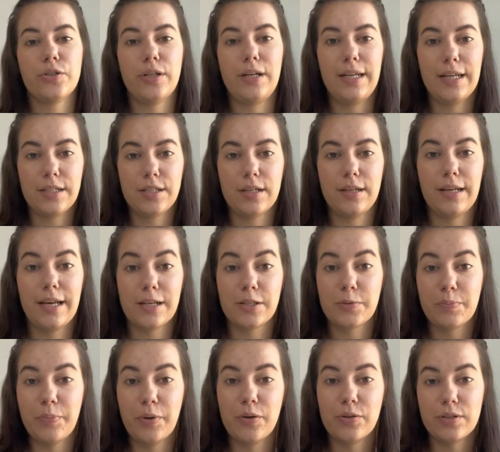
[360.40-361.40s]
literally
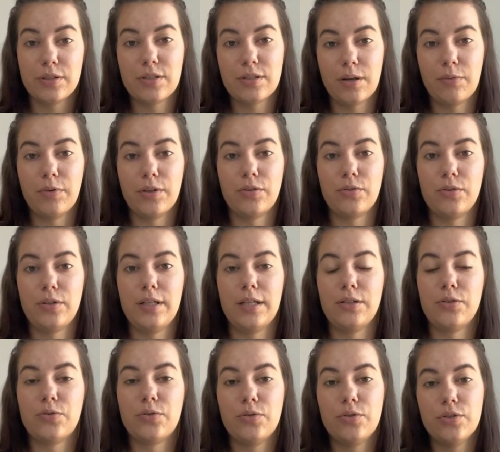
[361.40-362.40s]
exposing someone to the
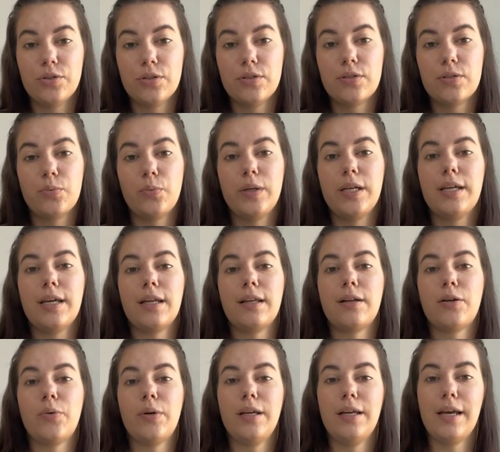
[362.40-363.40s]
intrusions, we
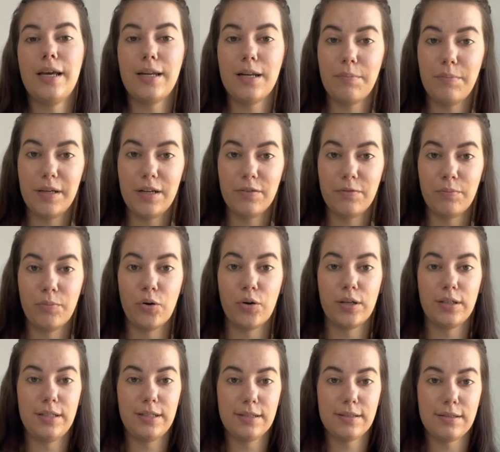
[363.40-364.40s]
can create a bit of
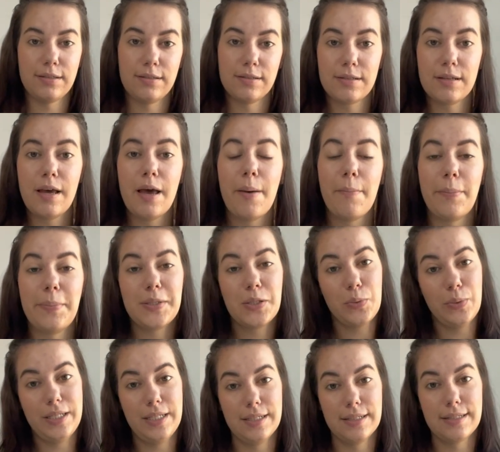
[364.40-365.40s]
more distance
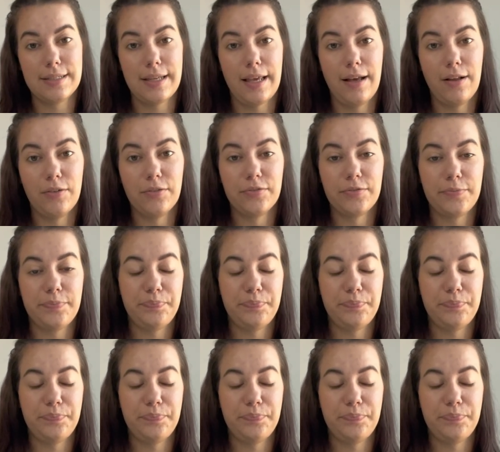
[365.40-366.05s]
between the self.